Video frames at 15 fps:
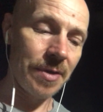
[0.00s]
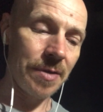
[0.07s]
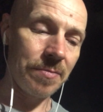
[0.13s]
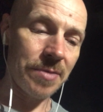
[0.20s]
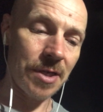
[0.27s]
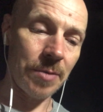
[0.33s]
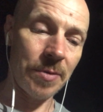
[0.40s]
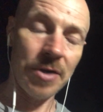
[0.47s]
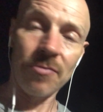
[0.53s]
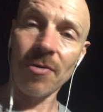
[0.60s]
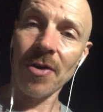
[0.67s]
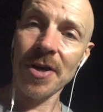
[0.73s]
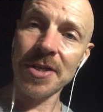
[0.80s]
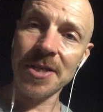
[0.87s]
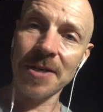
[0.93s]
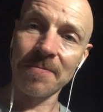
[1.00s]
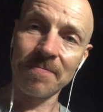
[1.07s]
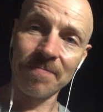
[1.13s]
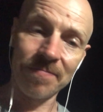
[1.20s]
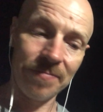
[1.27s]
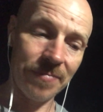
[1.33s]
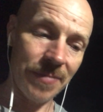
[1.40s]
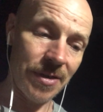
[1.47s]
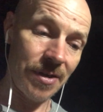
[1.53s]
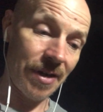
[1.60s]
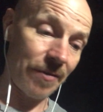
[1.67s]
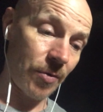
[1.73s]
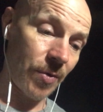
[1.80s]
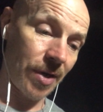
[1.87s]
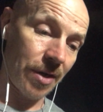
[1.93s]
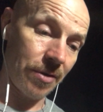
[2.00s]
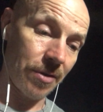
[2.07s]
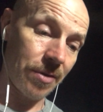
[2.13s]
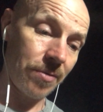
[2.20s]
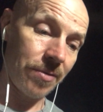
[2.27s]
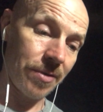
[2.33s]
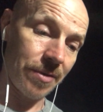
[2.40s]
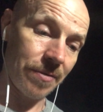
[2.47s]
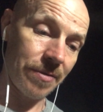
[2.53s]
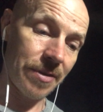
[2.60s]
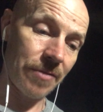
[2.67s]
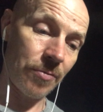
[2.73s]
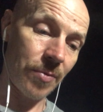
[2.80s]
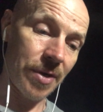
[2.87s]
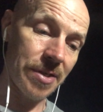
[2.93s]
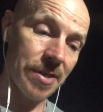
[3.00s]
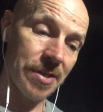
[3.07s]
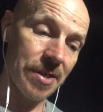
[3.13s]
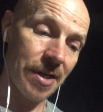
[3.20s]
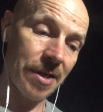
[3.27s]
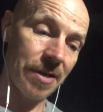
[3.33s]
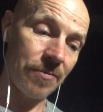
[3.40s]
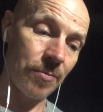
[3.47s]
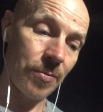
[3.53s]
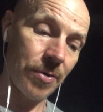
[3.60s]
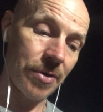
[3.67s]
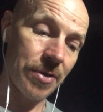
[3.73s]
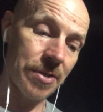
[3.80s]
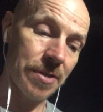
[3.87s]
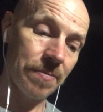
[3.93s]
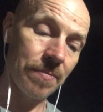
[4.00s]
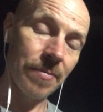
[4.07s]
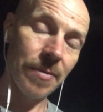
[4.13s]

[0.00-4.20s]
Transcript: particularly when you're writing. You have a quick look, oh look, different ways to say different words.